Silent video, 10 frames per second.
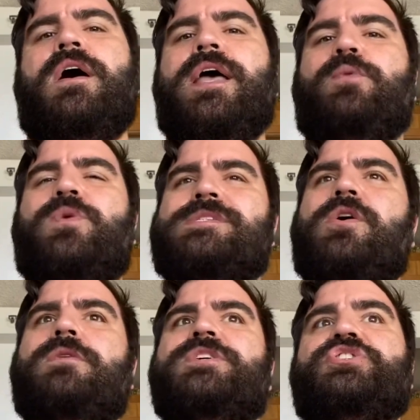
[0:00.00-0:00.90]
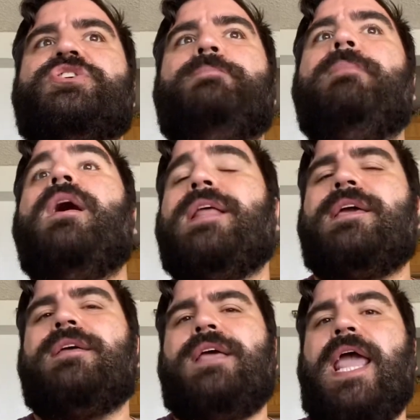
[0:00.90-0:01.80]
what's called a
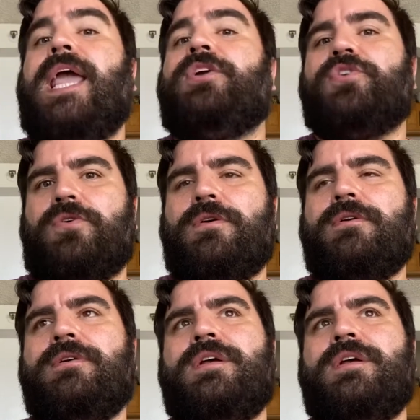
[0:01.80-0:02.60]
shamanic anchor.